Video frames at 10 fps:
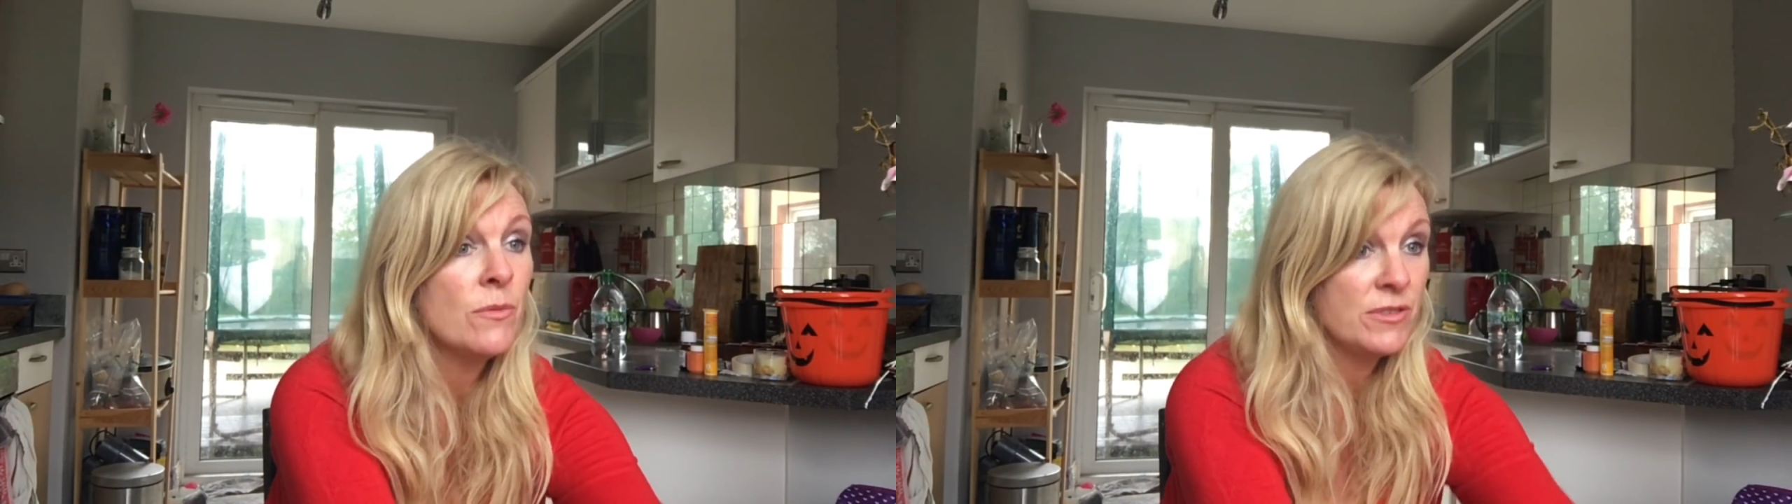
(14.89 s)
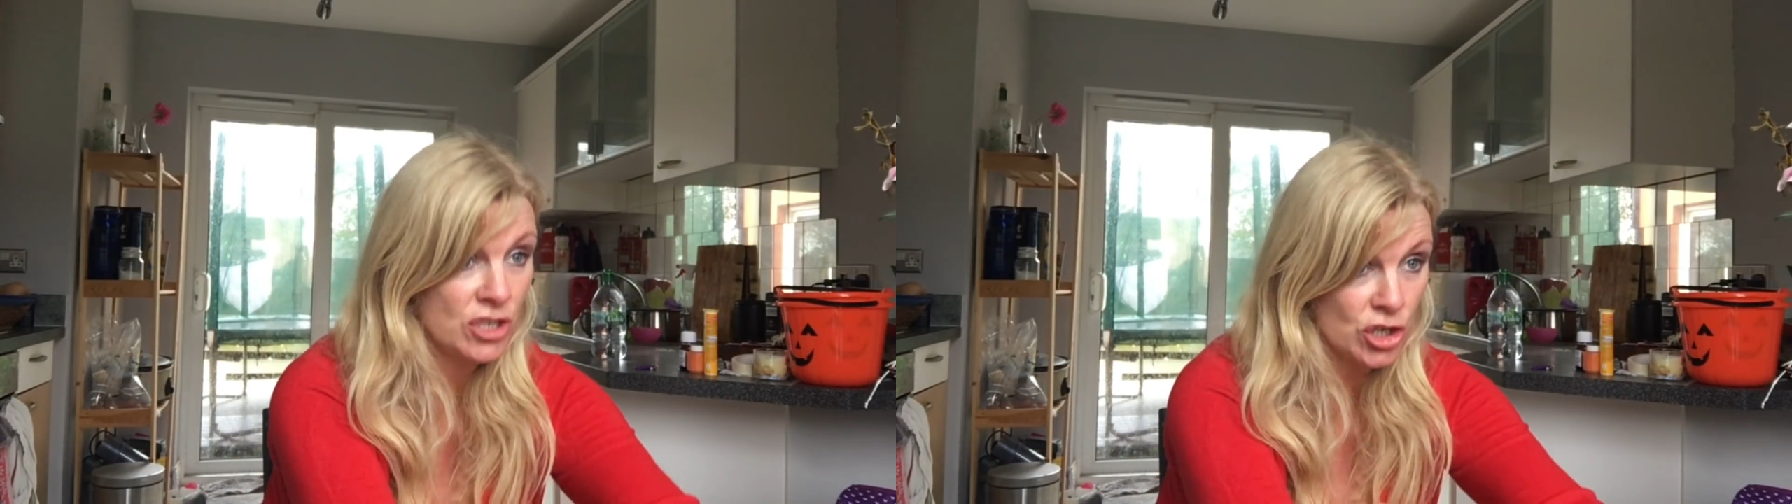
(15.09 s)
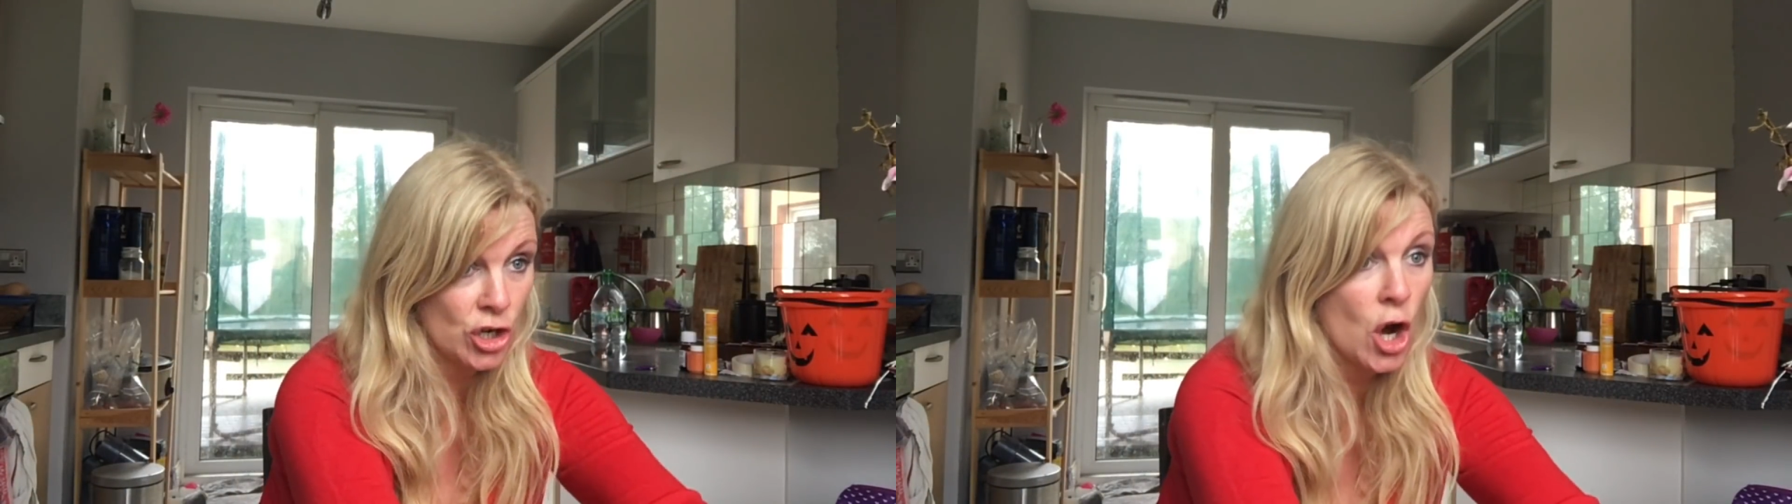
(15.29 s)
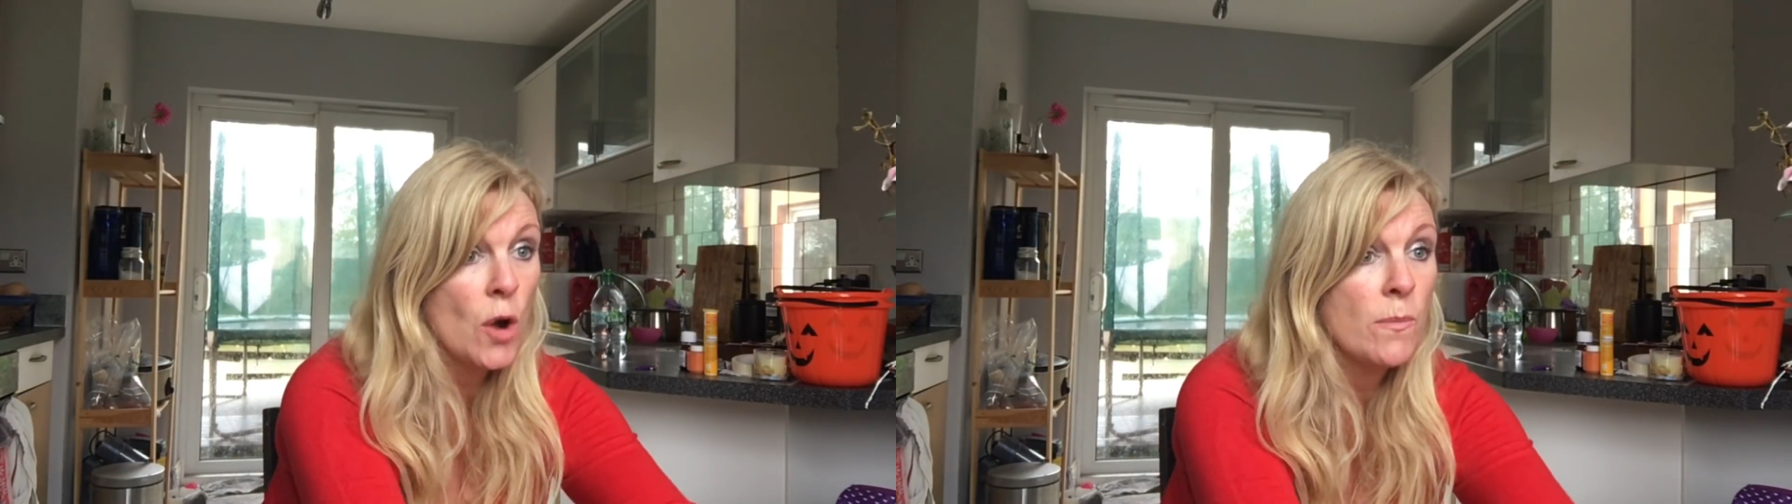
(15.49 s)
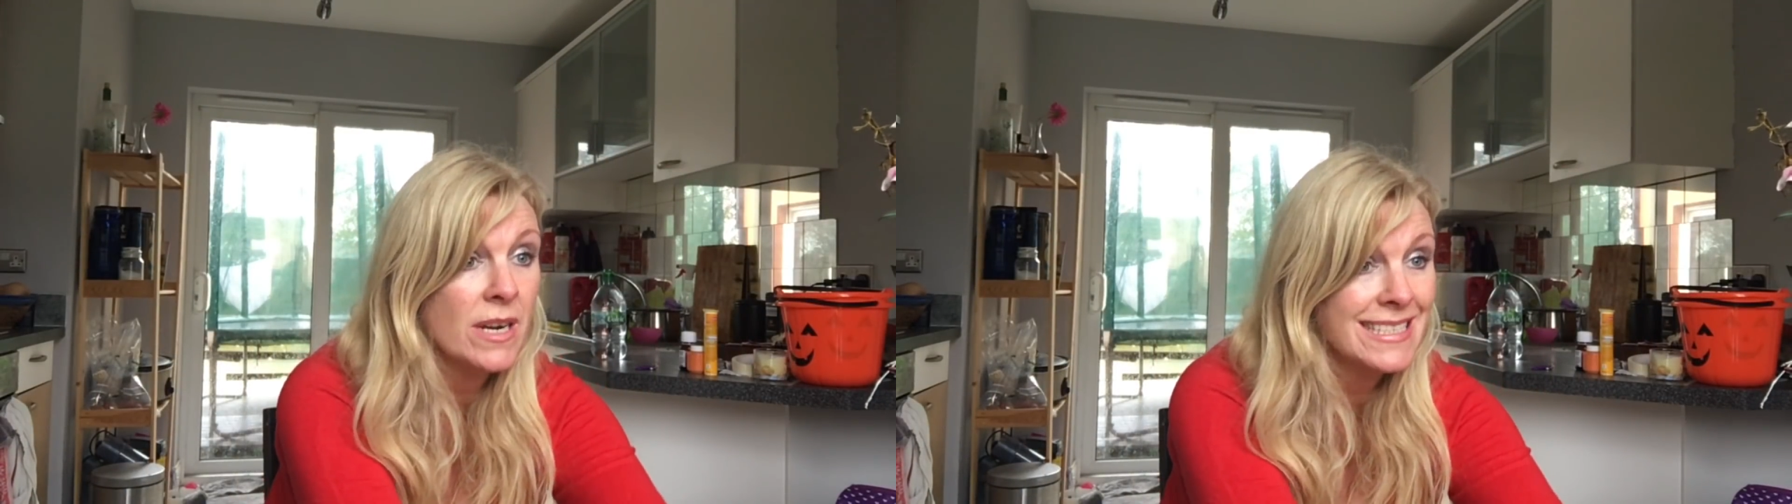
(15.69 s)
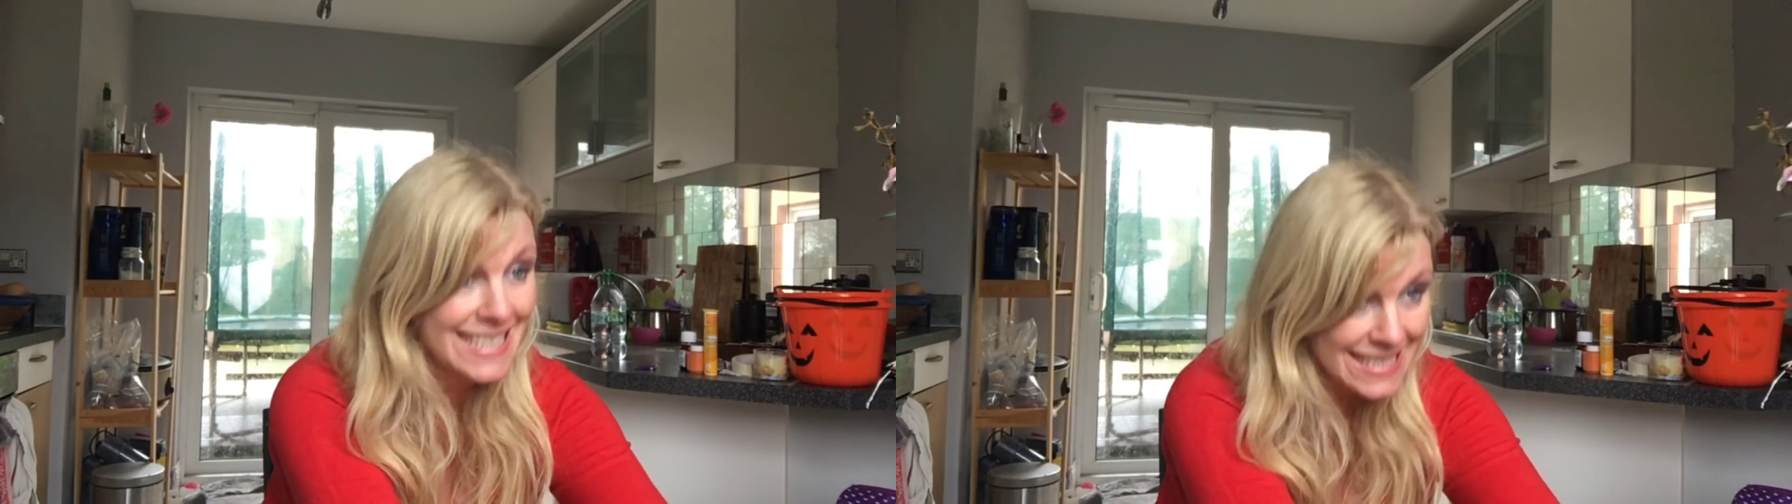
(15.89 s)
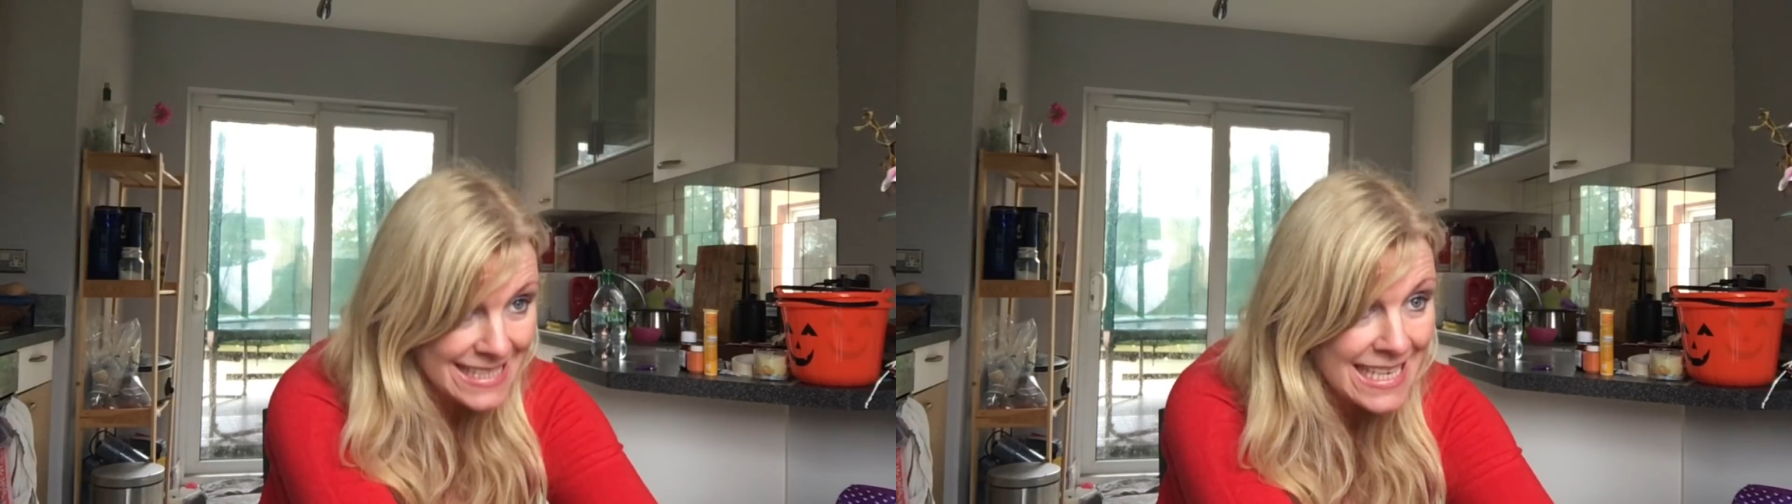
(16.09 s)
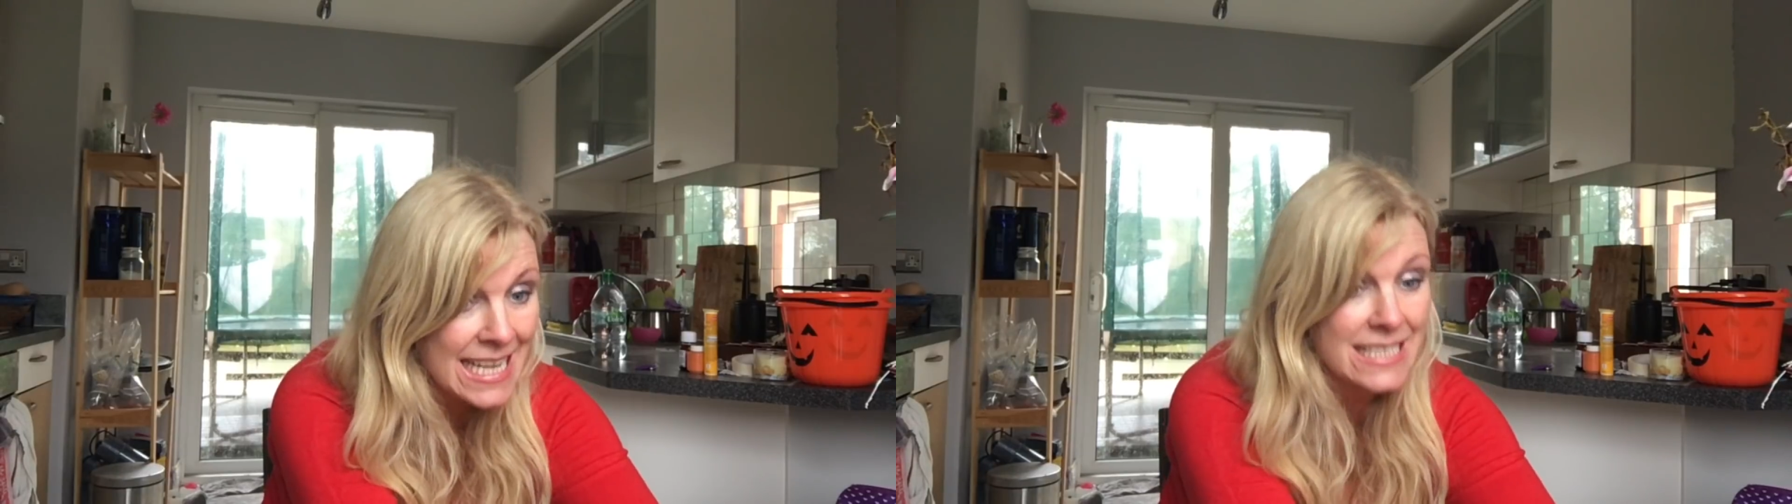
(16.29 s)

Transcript: Would you do your homework? Sit still.